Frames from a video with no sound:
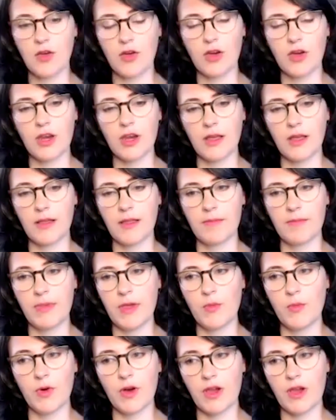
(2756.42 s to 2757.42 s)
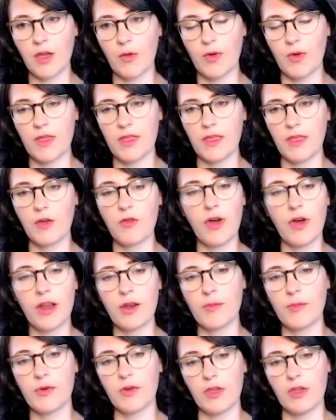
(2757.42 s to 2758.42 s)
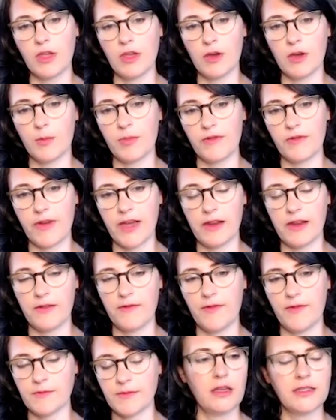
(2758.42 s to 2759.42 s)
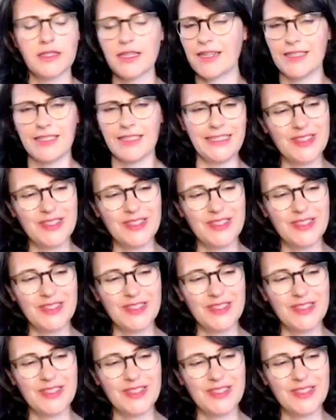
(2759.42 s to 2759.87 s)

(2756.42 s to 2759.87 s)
going to be working with incredible gear provided from Cinelease.